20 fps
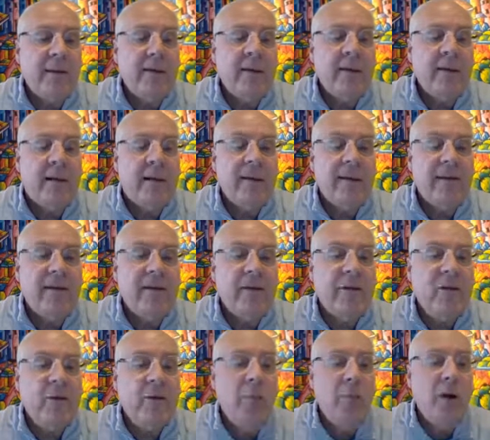It's all
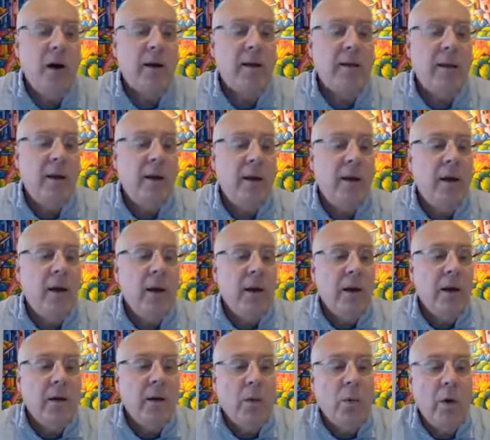zero, but
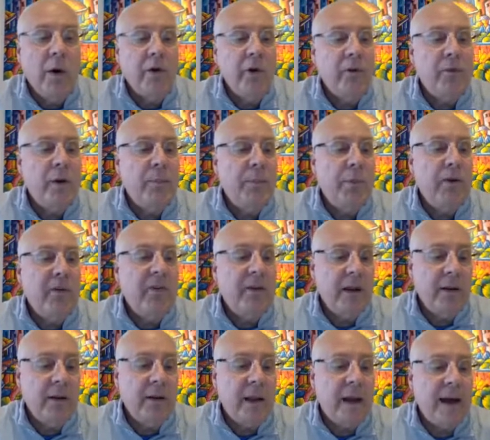
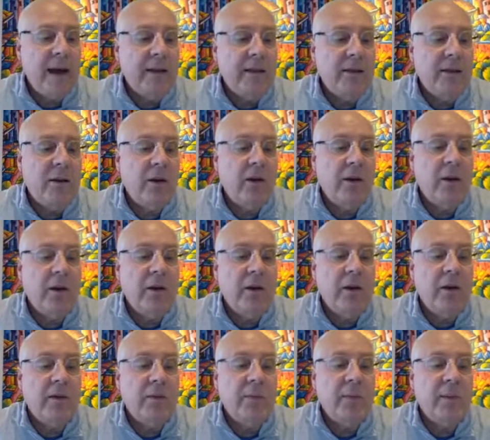100% at
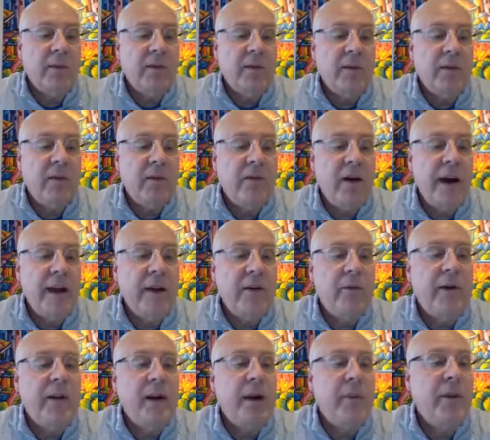the specified
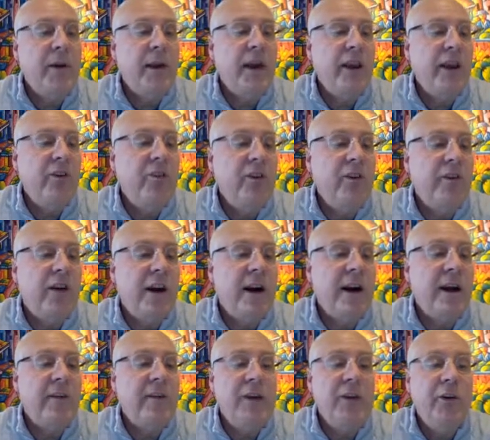retirement age.
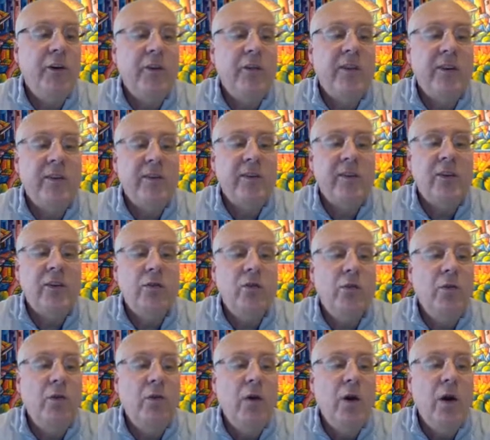Either
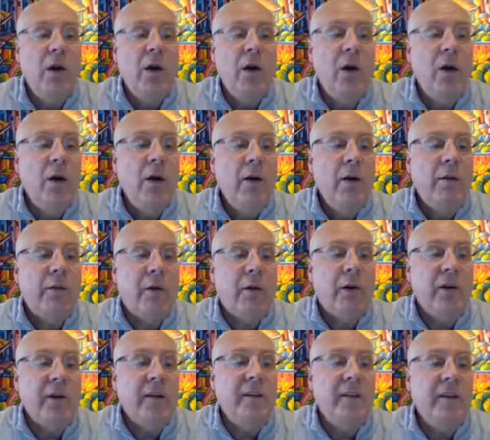62
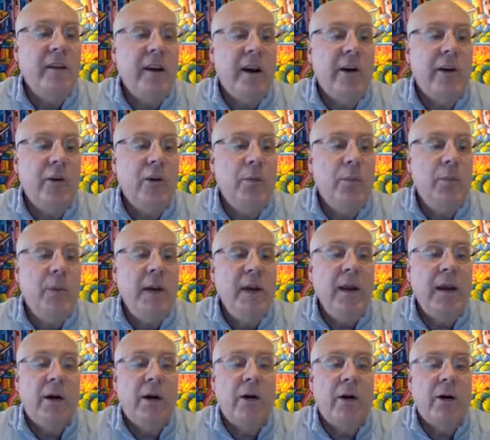for scenario
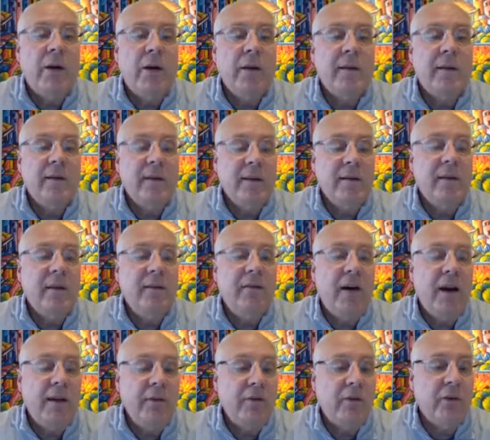B or
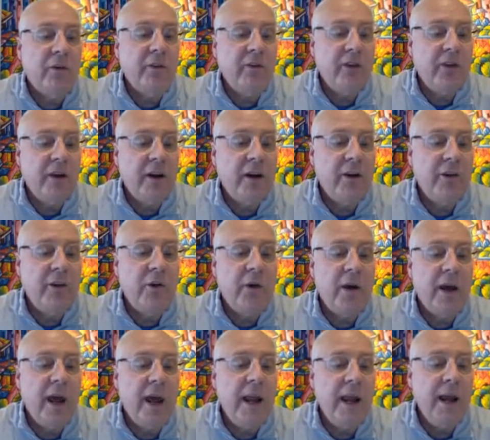65 for scenario
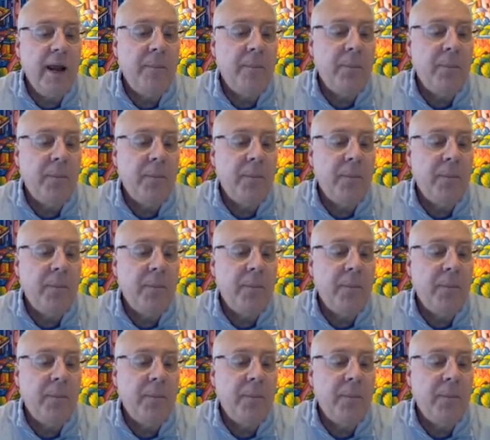A.